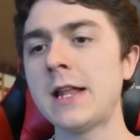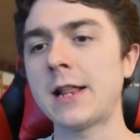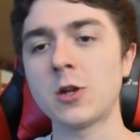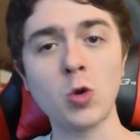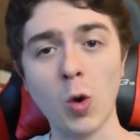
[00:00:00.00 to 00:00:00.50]

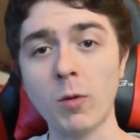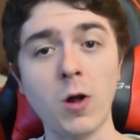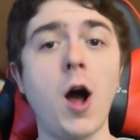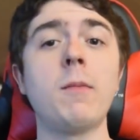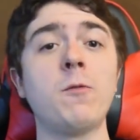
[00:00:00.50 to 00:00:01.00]
that the normal
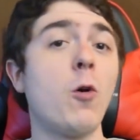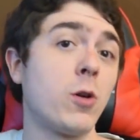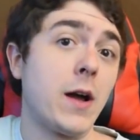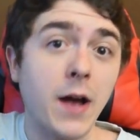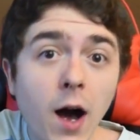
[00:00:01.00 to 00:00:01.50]
common
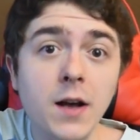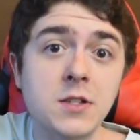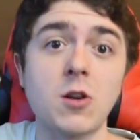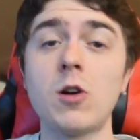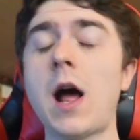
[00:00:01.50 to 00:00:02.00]
folk like
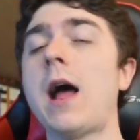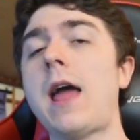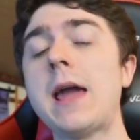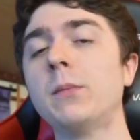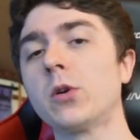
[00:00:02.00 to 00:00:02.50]
us are not
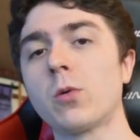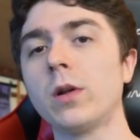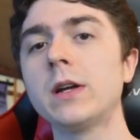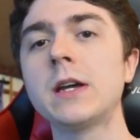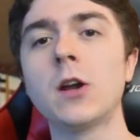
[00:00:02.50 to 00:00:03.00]
able to
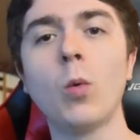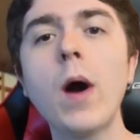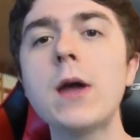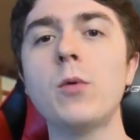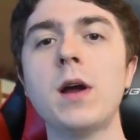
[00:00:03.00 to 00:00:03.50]
really get
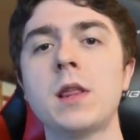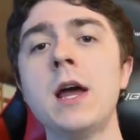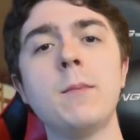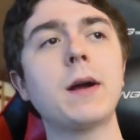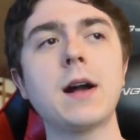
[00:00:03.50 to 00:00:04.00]
away with
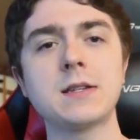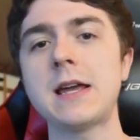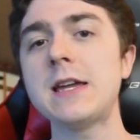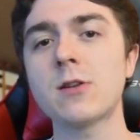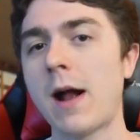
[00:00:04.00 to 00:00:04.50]
because
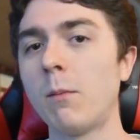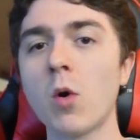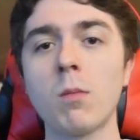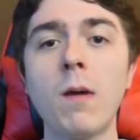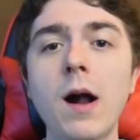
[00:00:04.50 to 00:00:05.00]
they either have
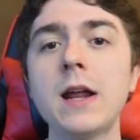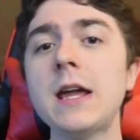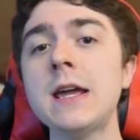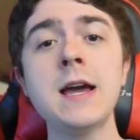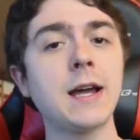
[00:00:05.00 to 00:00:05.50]
more
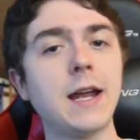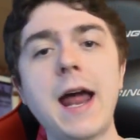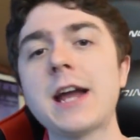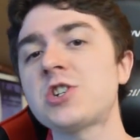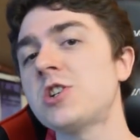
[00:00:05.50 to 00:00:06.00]
money,
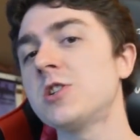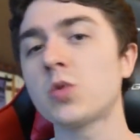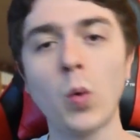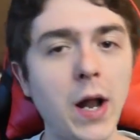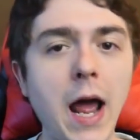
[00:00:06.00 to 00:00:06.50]

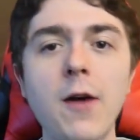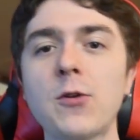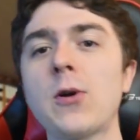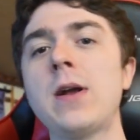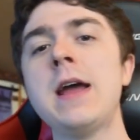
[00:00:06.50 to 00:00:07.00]
connections,
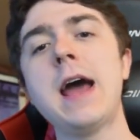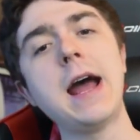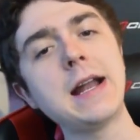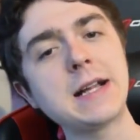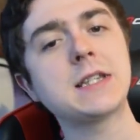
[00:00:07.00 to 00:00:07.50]
whatever,
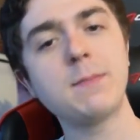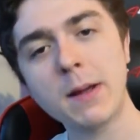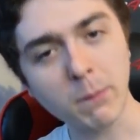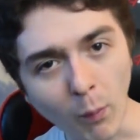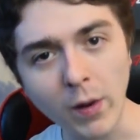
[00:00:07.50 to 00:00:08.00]
and that's the
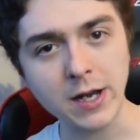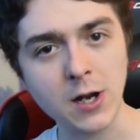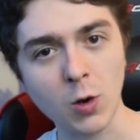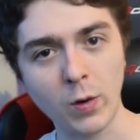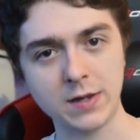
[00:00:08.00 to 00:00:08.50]
big point
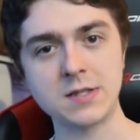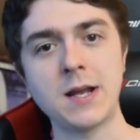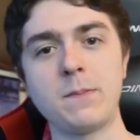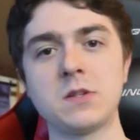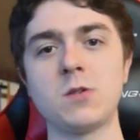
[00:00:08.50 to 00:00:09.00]
here, what this
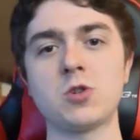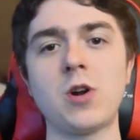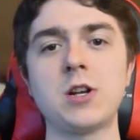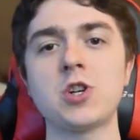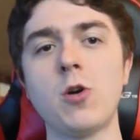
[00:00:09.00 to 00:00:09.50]
episode is
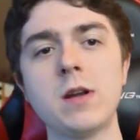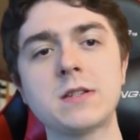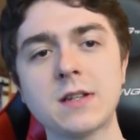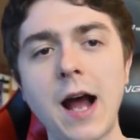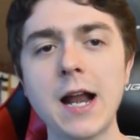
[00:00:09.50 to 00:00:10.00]
trying to show.
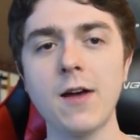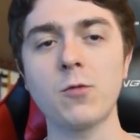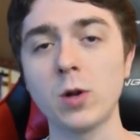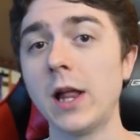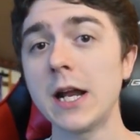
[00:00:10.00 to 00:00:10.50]
It's kind of
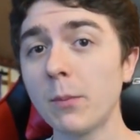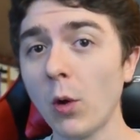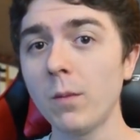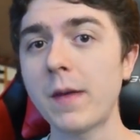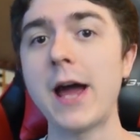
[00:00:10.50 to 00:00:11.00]

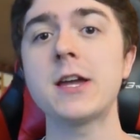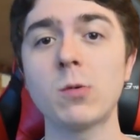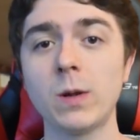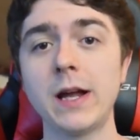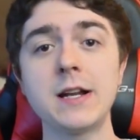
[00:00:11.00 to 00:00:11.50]
relatable, how you
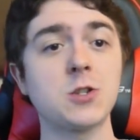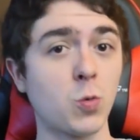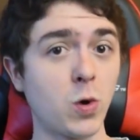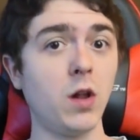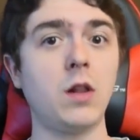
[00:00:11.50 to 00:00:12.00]
can relate it to
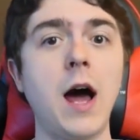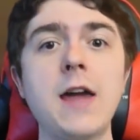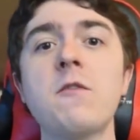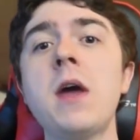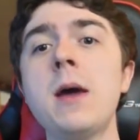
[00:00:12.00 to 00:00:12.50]
real
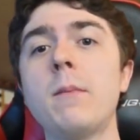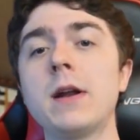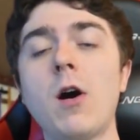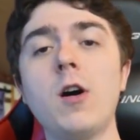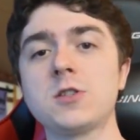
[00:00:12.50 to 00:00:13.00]
life,
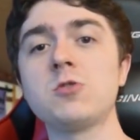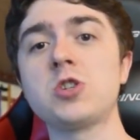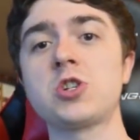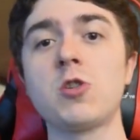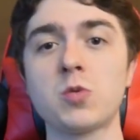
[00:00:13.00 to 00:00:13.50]
but it also
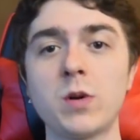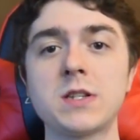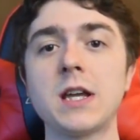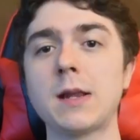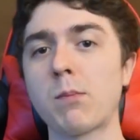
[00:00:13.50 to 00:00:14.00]
just shows,
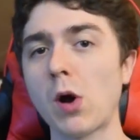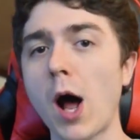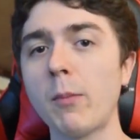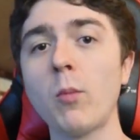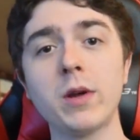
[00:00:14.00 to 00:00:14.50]
once again, the
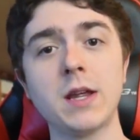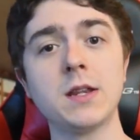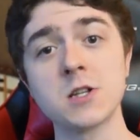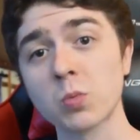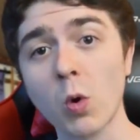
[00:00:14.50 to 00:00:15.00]
problem
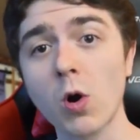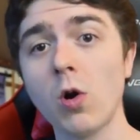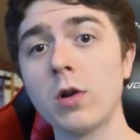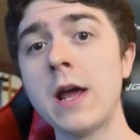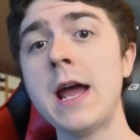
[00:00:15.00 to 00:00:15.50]
within this
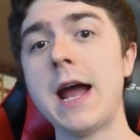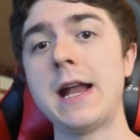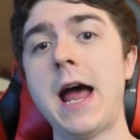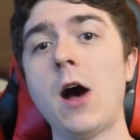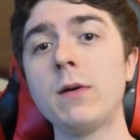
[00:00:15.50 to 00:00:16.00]
world,
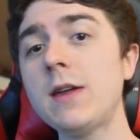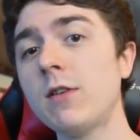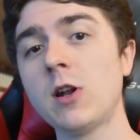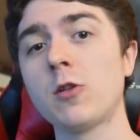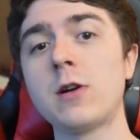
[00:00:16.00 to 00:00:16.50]
and how
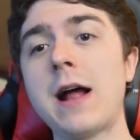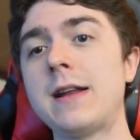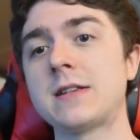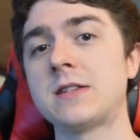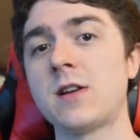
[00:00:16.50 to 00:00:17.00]
even though they're not
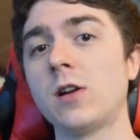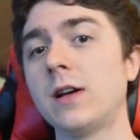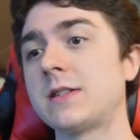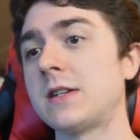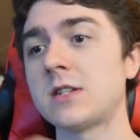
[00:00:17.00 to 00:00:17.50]
necessarily,
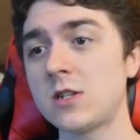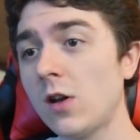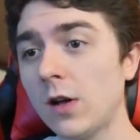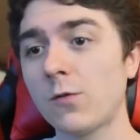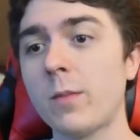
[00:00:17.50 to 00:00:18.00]
let's say,
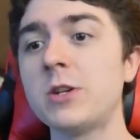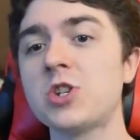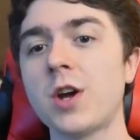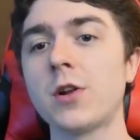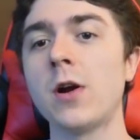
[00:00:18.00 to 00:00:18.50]
stealing from
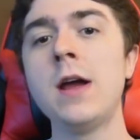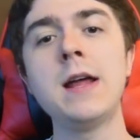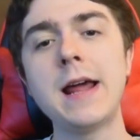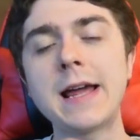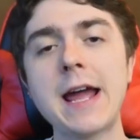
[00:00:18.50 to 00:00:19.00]
each other,
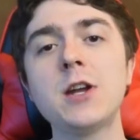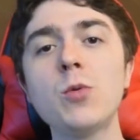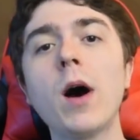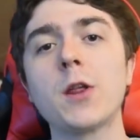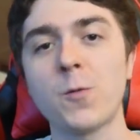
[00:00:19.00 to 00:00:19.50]
they can
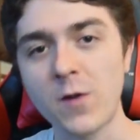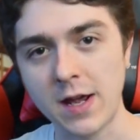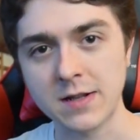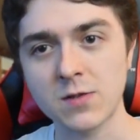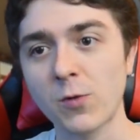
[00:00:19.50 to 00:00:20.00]
do other
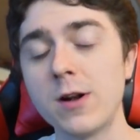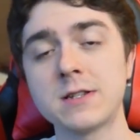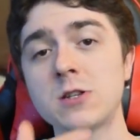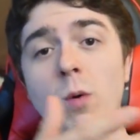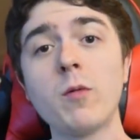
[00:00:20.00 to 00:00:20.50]
things. For
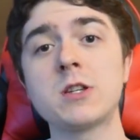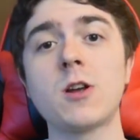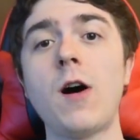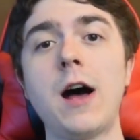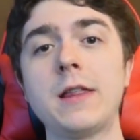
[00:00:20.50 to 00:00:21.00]
instance, what we
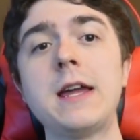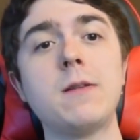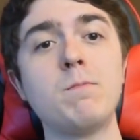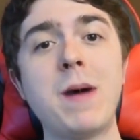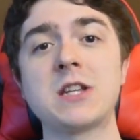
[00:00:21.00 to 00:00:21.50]
saw how
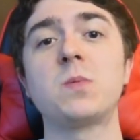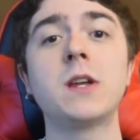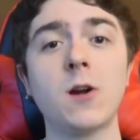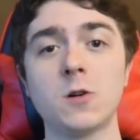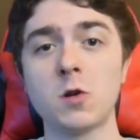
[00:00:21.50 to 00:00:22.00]
they messed with
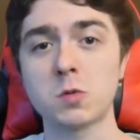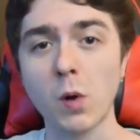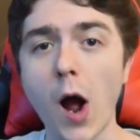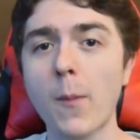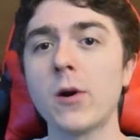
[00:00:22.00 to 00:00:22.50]
Kirito's
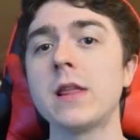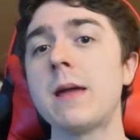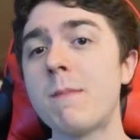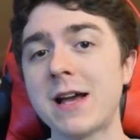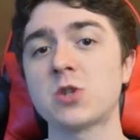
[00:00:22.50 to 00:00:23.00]
property.
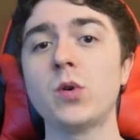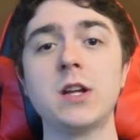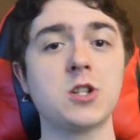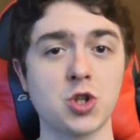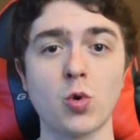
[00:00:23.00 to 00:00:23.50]
They messed with
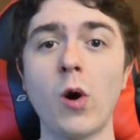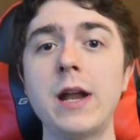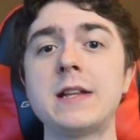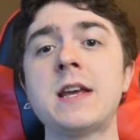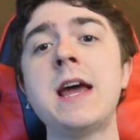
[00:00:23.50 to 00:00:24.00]
it,
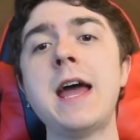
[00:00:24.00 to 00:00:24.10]
destroyed it,